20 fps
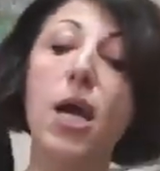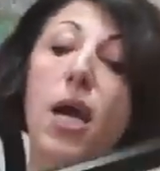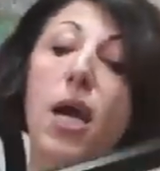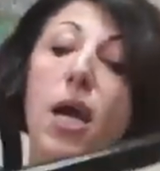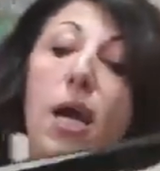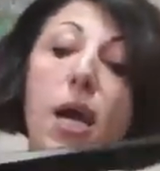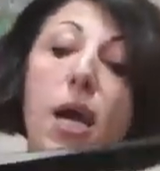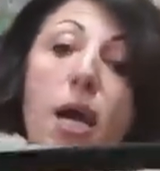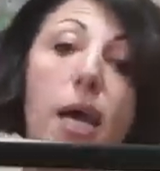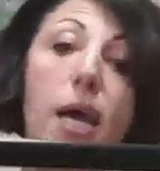
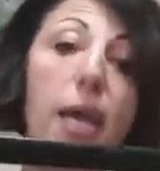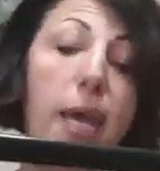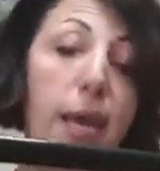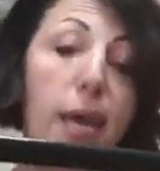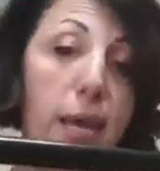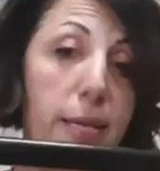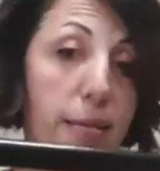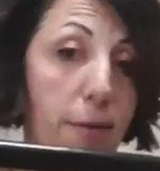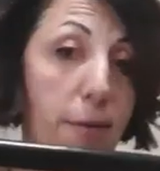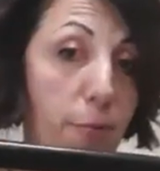
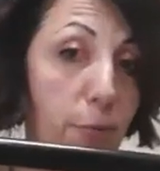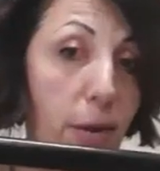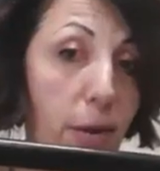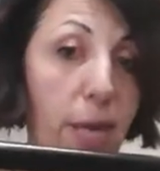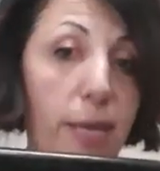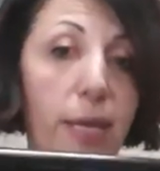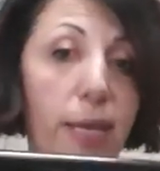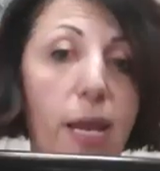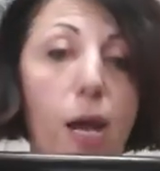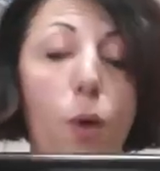And
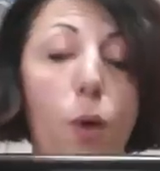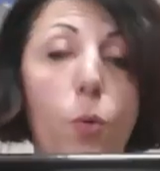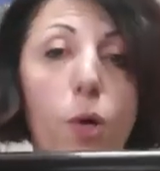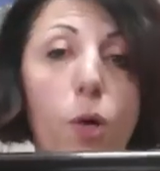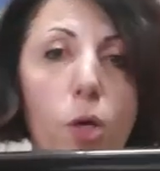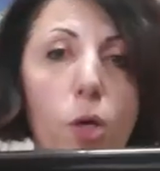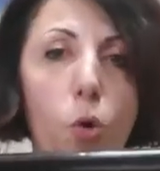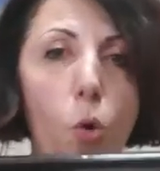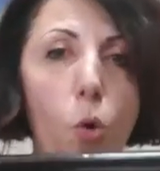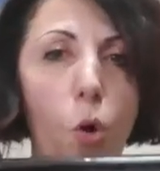right now,
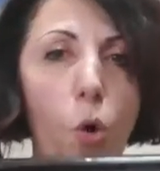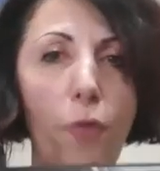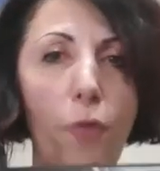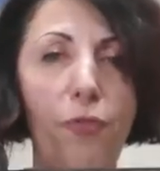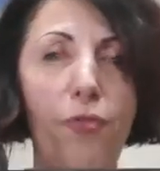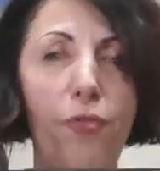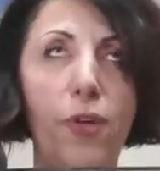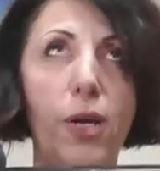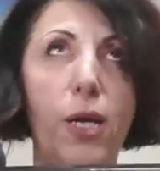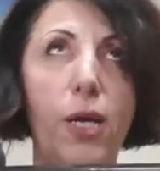we're going to
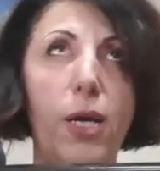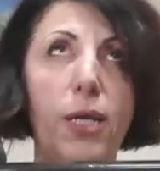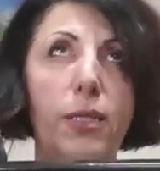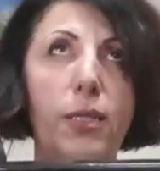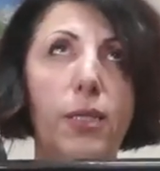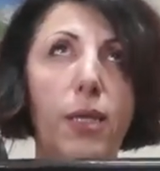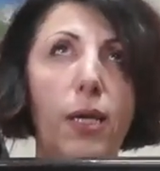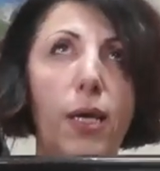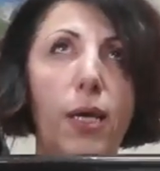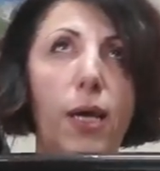offer it